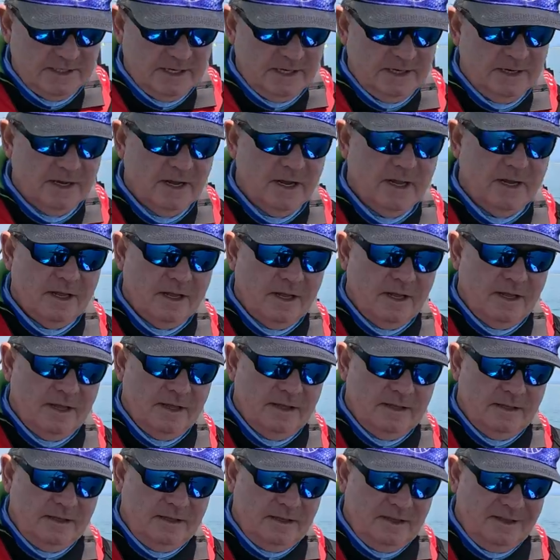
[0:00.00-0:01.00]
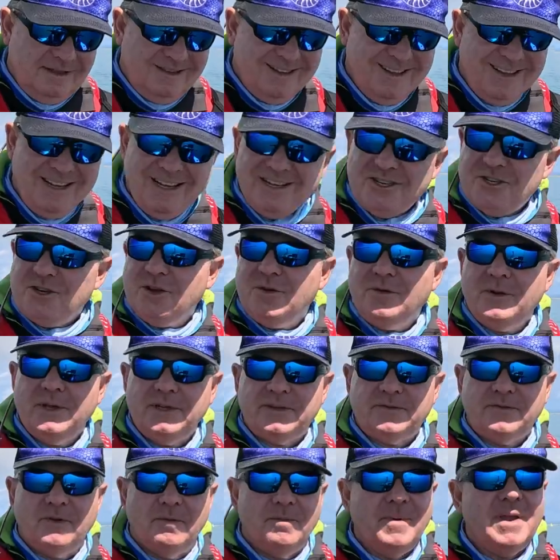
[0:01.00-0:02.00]
And the issue
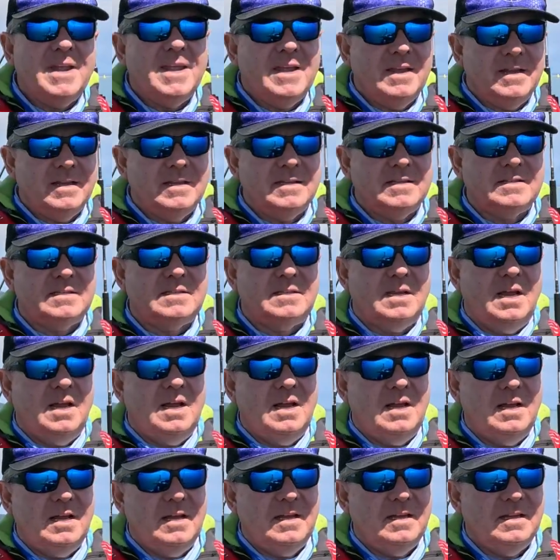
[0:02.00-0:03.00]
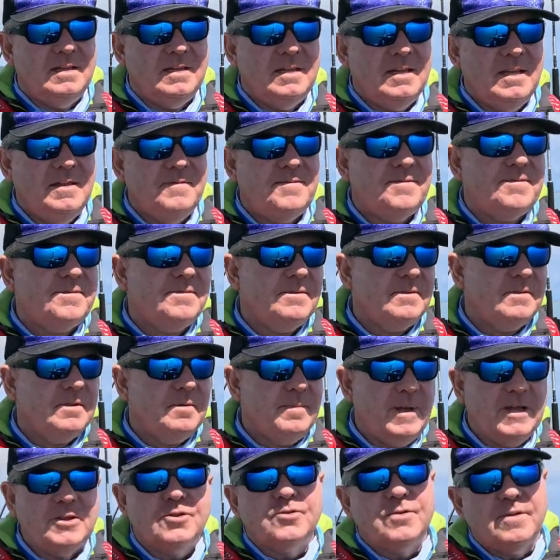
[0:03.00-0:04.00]
is, for me, is if
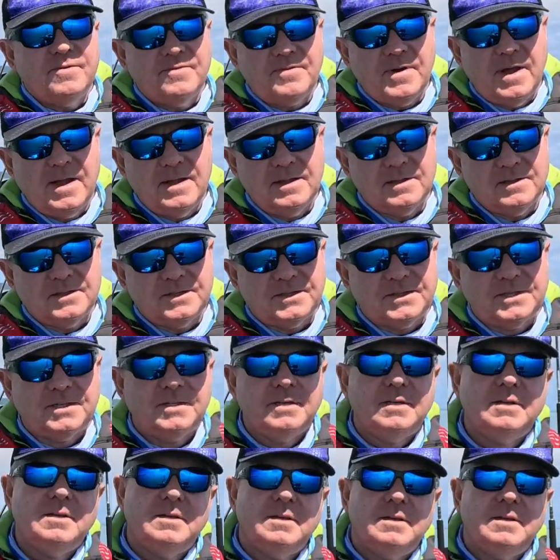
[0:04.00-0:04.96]
the battery fails,